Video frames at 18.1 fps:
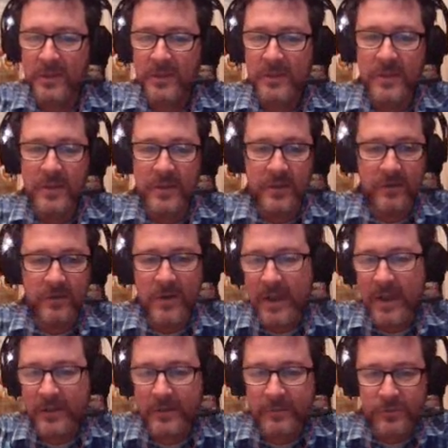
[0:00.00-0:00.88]
the
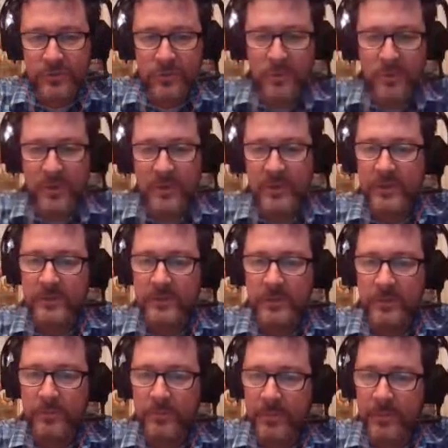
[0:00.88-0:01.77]
interactive story, is
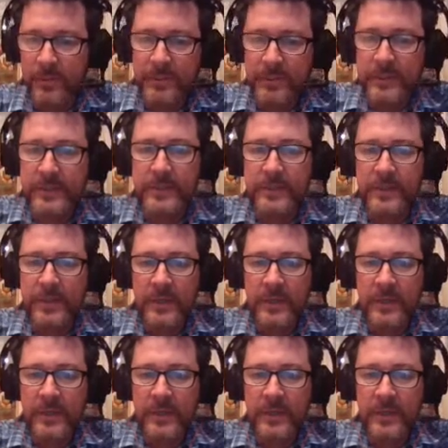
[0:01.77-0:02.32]
completed.